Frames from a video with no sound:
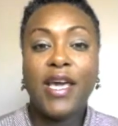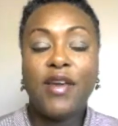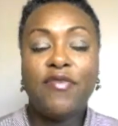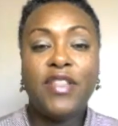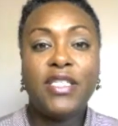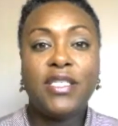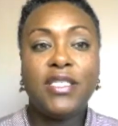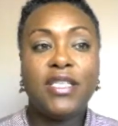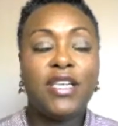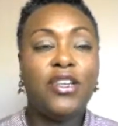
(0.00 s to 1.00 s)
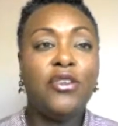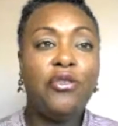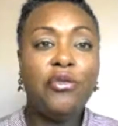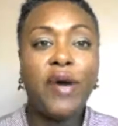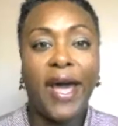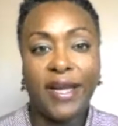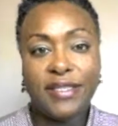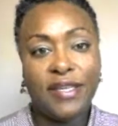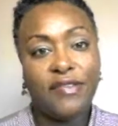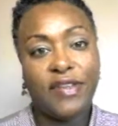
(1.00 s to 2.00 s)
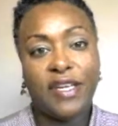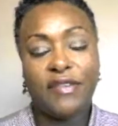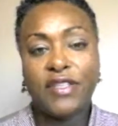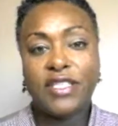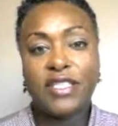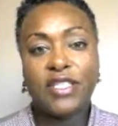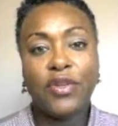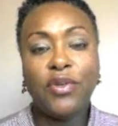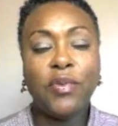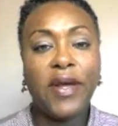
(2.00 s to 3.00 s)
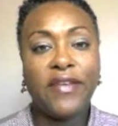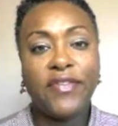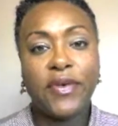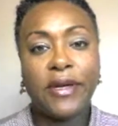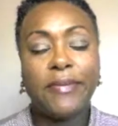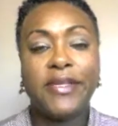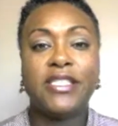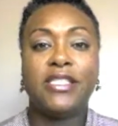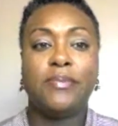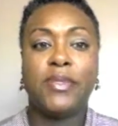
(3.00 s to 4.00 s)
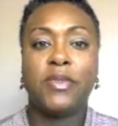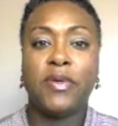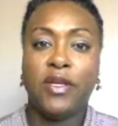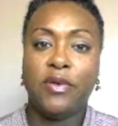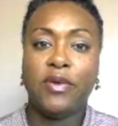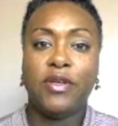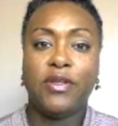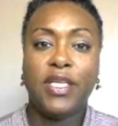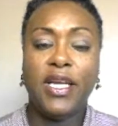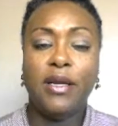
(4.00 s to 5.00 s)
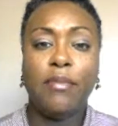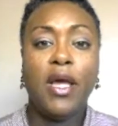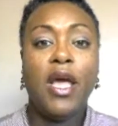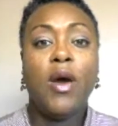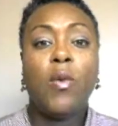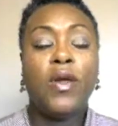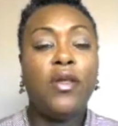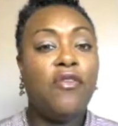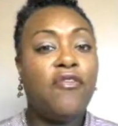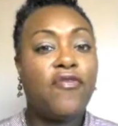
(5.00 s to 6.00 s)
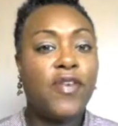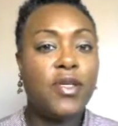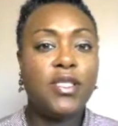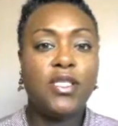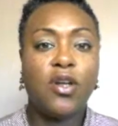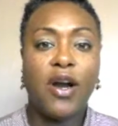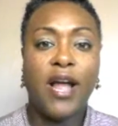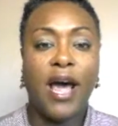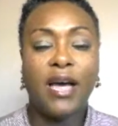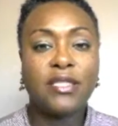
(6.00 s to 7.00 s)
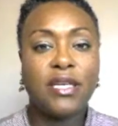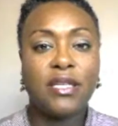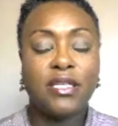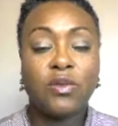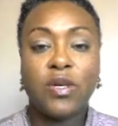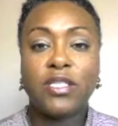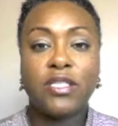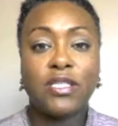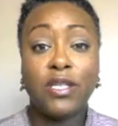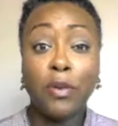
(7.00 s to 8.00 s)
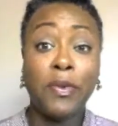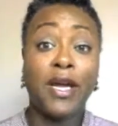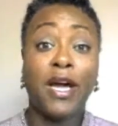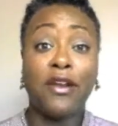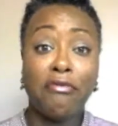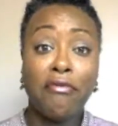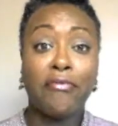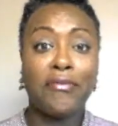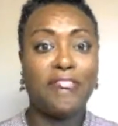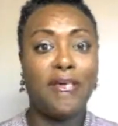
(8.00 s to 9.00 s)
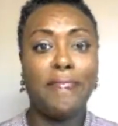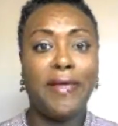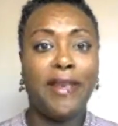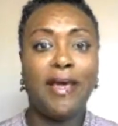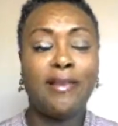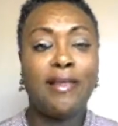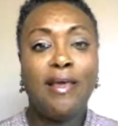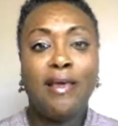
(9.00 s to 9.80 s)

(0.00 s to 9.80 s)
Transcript: if this is a new activity, if this is a new way of doing business between you and your team, when you first start asking these questions, they'll be kind of thrown and they may not